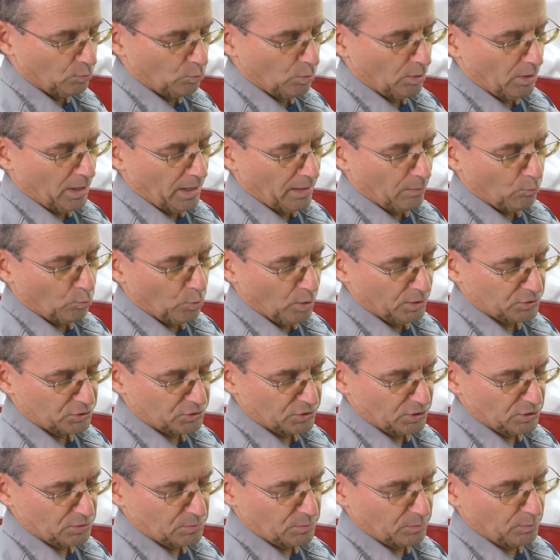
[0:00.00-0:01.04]
once
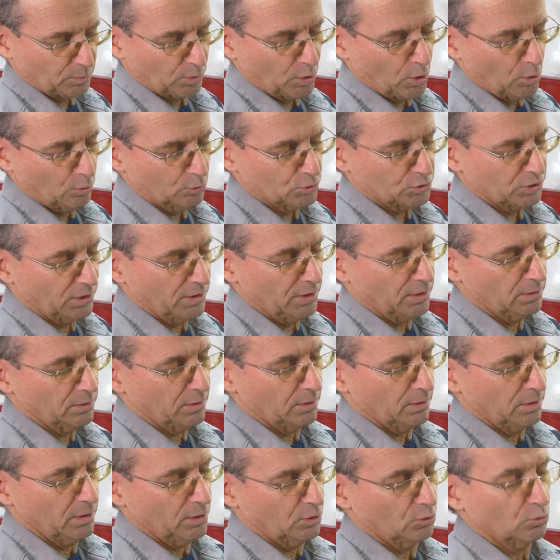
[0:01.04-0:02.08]
this goes in,
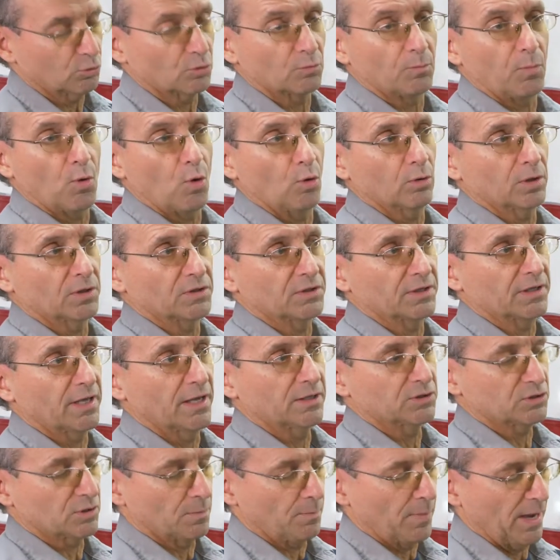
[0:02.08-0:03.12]
then it'll pull in
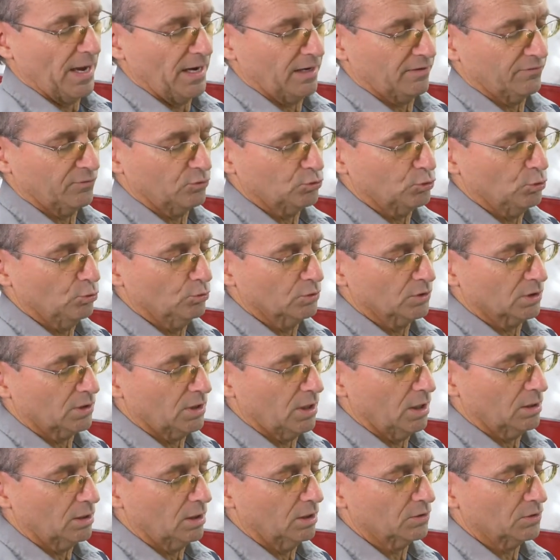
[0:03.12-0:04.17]
against the back for doing the
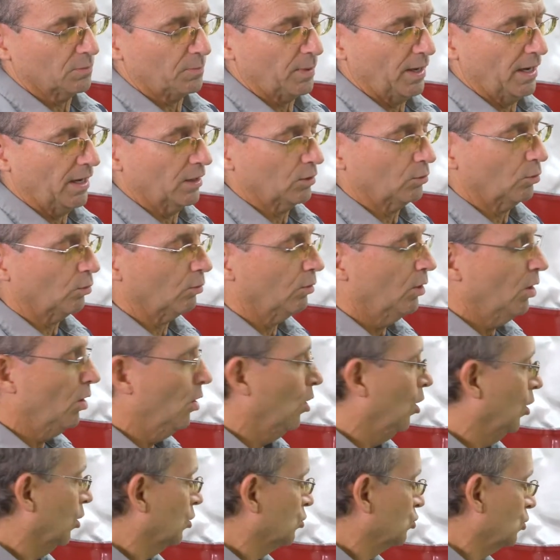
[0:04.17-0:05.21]
cut on the panel.
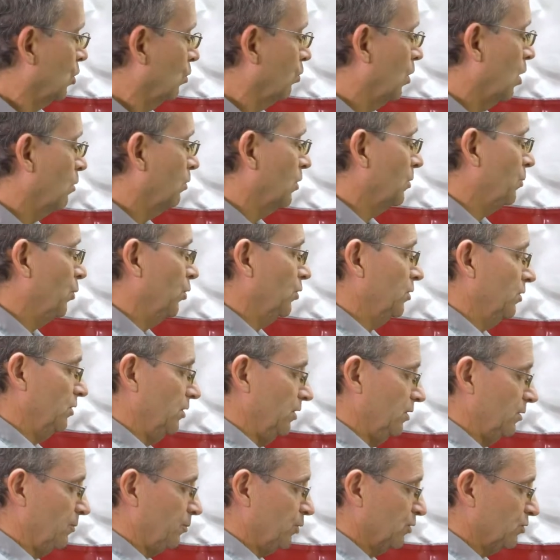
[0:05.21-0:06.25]
So when we put it
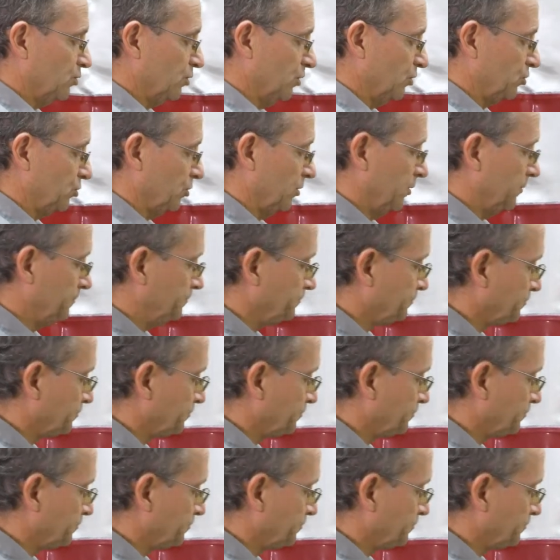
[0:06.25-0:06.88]
in position,